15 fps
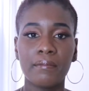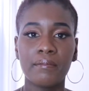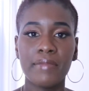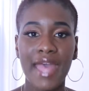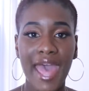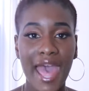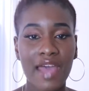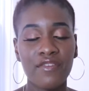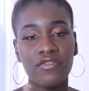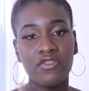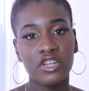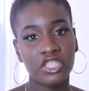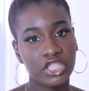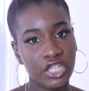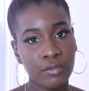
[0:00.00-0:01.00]
bad
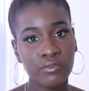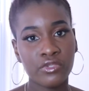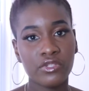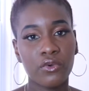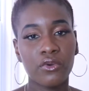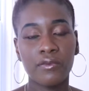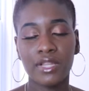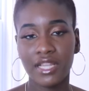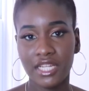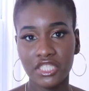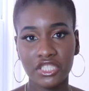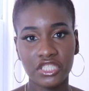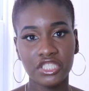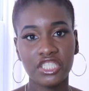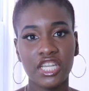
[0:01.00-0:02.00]
friendships or
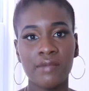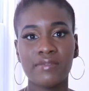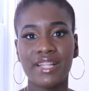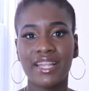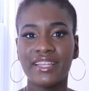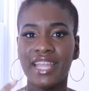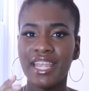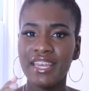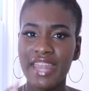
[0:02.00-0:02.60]
relationships, they